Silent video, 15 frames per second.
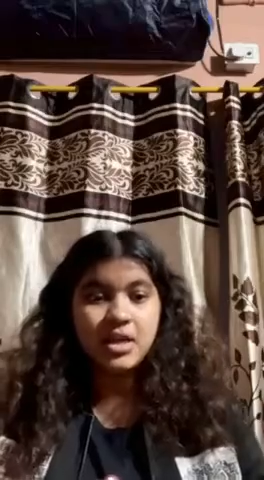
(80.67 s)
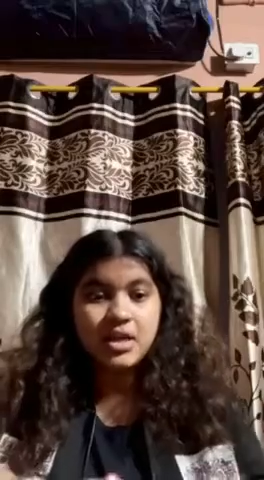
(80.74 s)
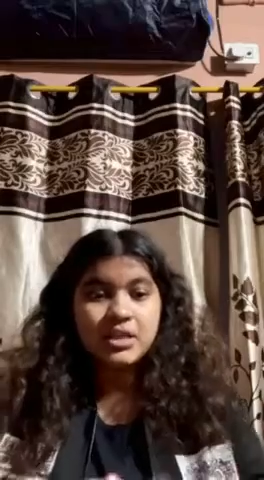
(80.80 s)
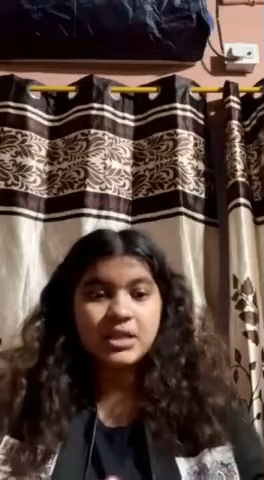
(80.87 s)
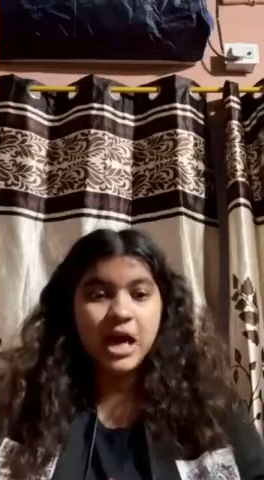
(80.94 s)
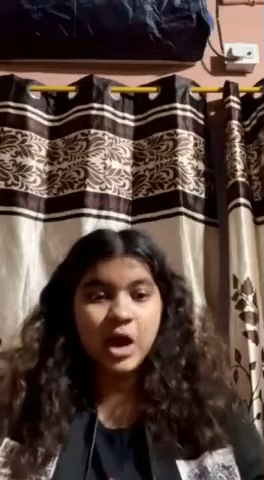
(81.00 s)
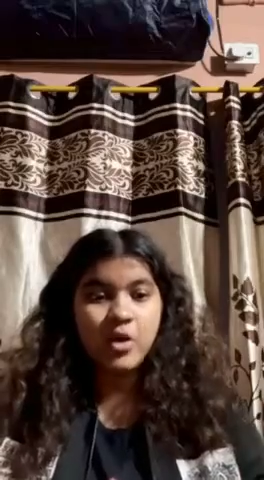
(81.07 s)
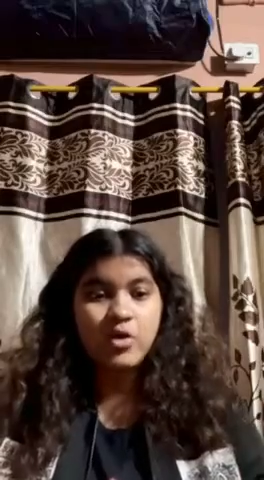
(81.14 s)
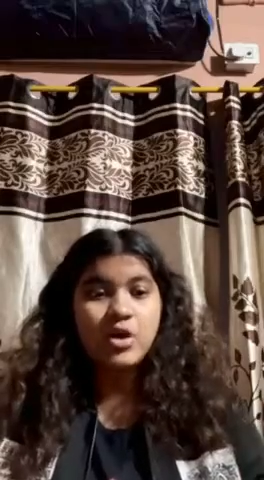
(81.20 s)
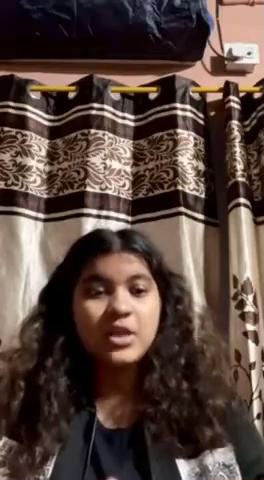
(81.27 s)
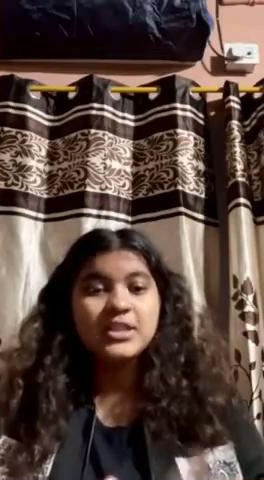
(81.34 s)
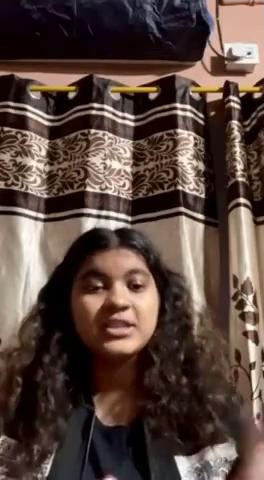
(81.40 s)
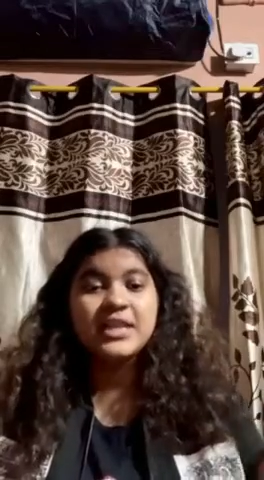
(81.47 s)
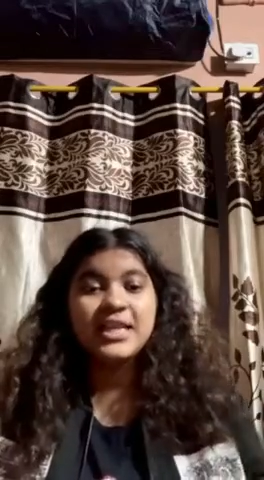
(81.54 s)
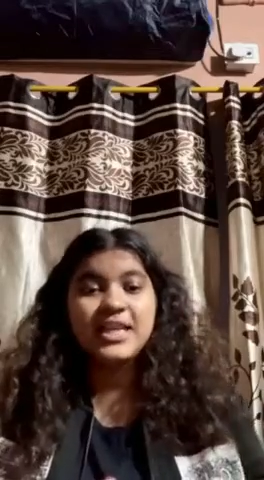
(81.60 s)
Now,
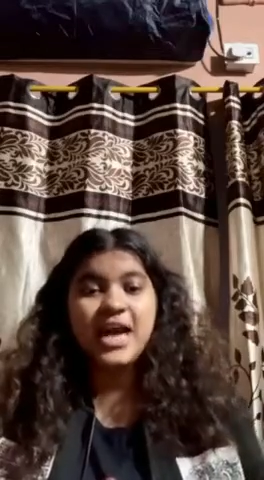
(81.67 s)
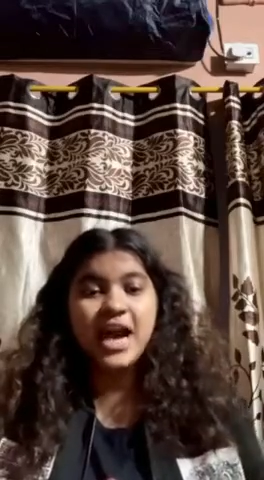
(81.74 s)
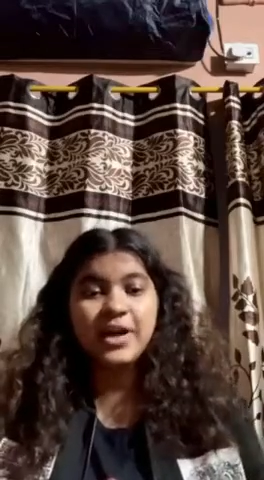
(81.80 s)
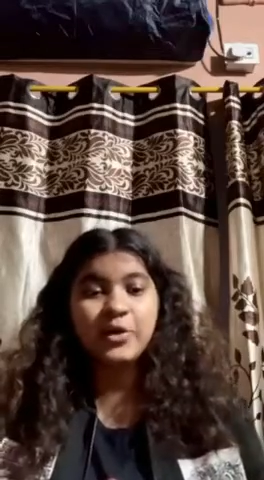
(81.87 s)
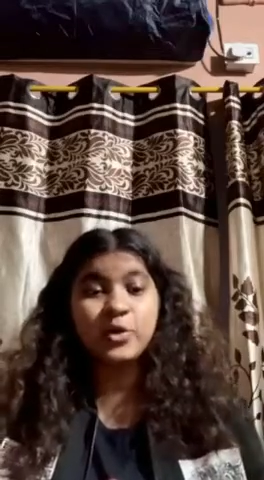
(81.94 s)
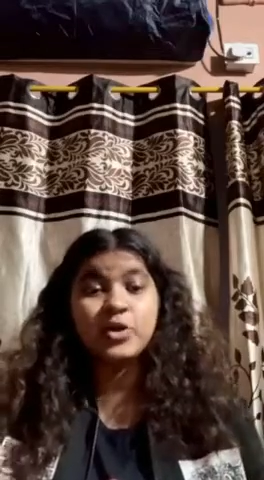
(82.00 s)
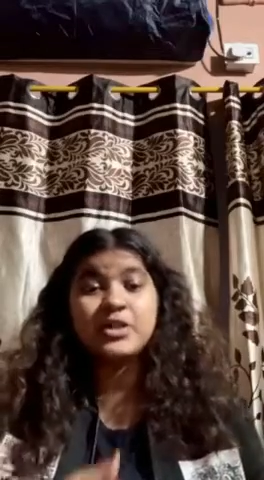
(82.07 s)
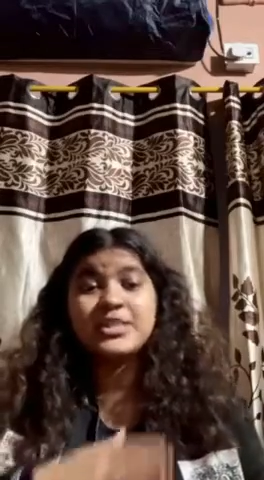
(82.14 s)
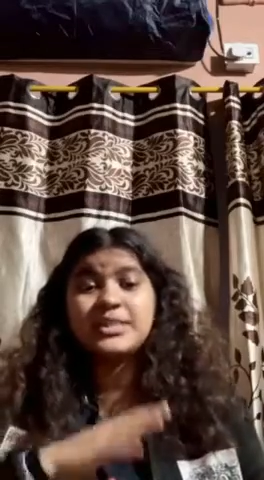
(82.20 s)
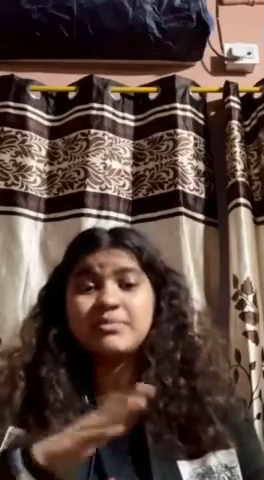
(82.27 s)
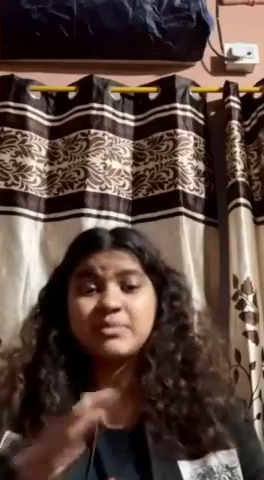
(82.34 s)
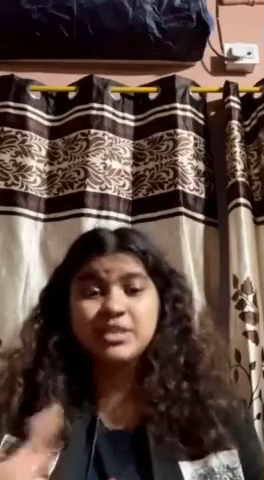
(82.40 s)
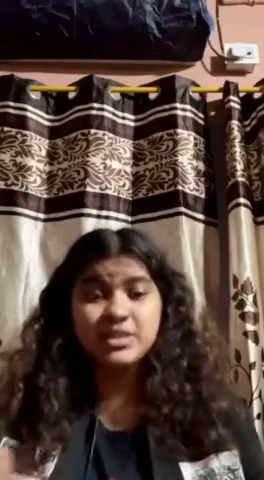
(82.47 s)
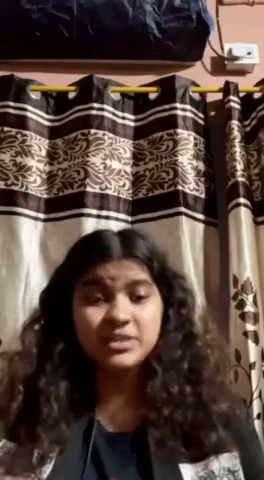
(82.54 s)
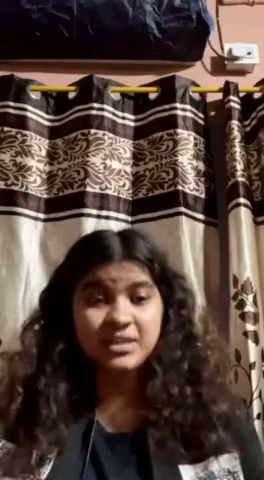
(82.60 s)
the Delhi High Court
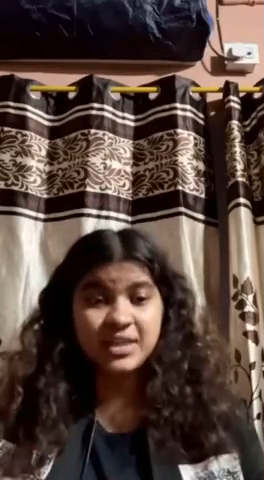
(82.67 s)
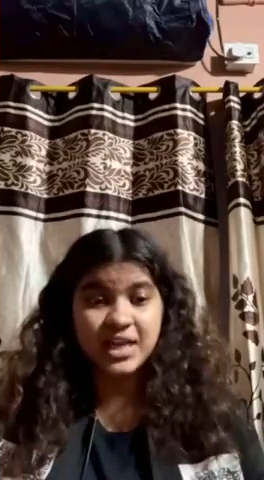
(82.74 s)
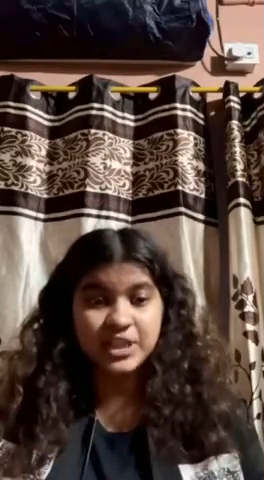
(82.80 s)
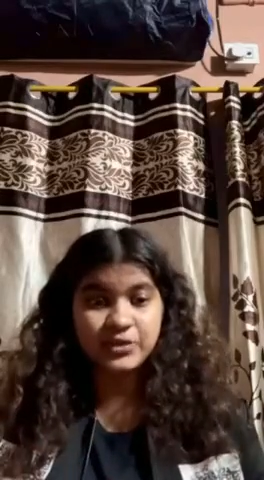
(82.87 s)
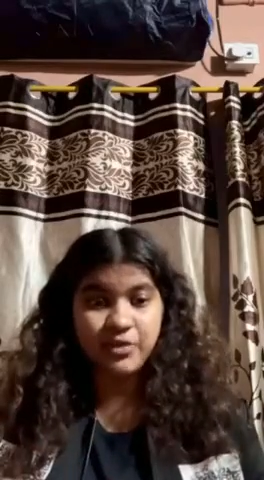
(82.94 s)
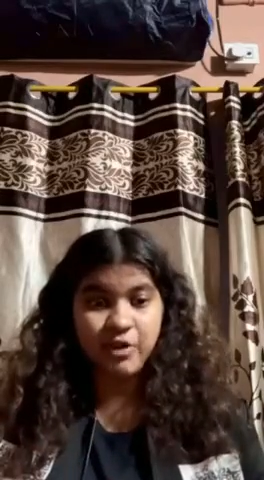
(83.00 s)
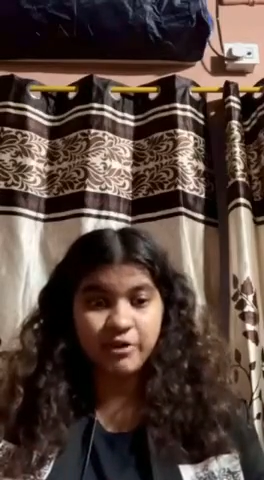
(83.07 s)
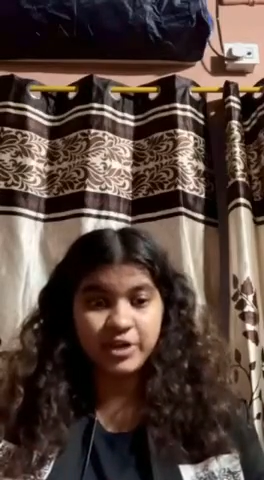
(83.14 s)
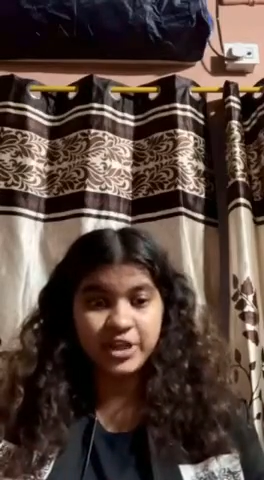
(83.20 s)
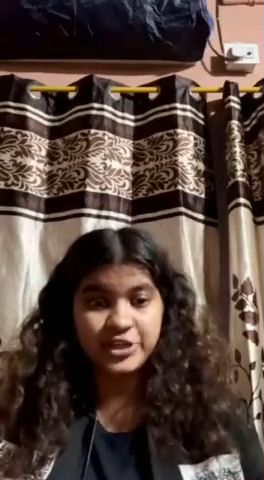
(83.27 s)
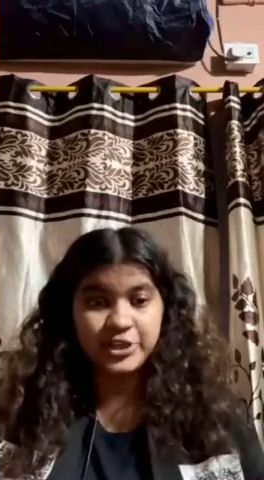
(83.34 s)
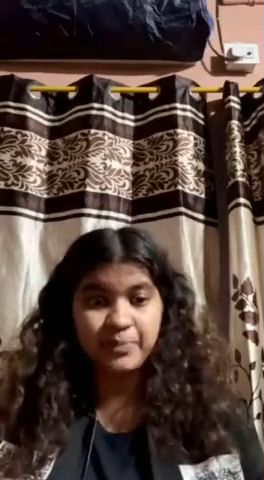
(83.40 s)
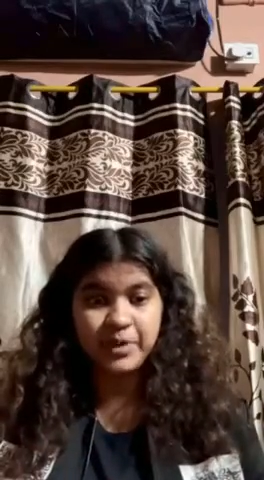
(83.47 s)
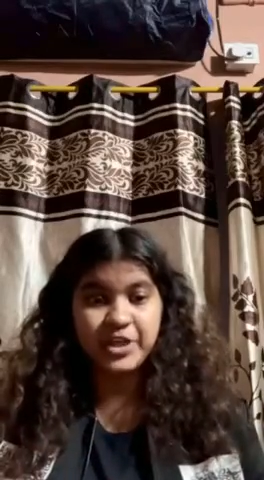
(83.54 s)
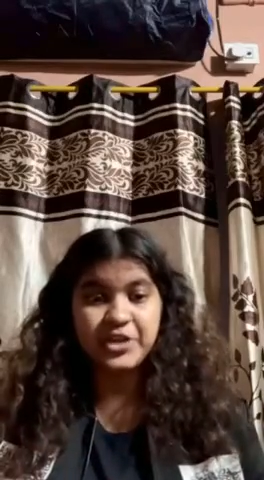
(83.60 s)
dismissed the Naz
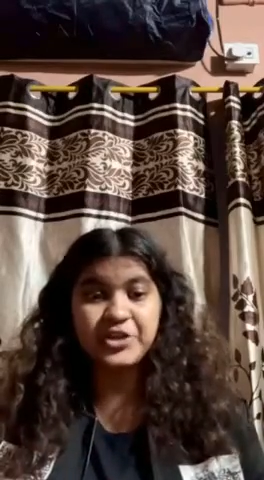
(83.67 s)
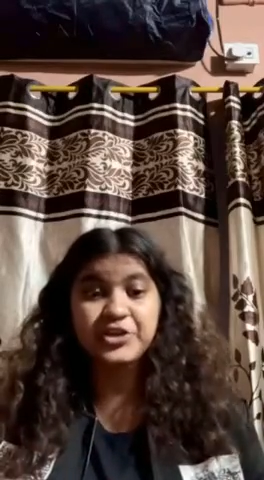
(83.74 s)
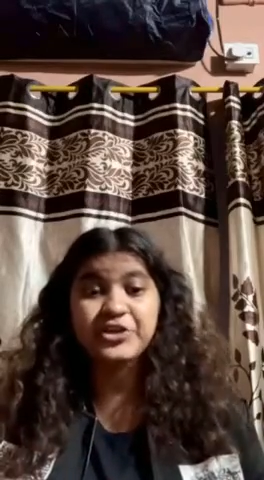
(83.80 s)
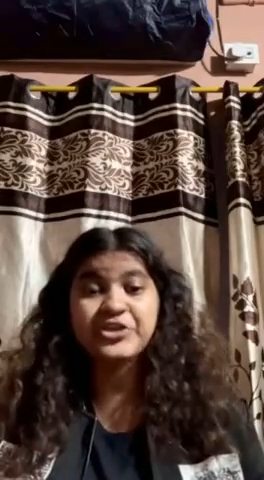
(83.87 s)
Foundation petition,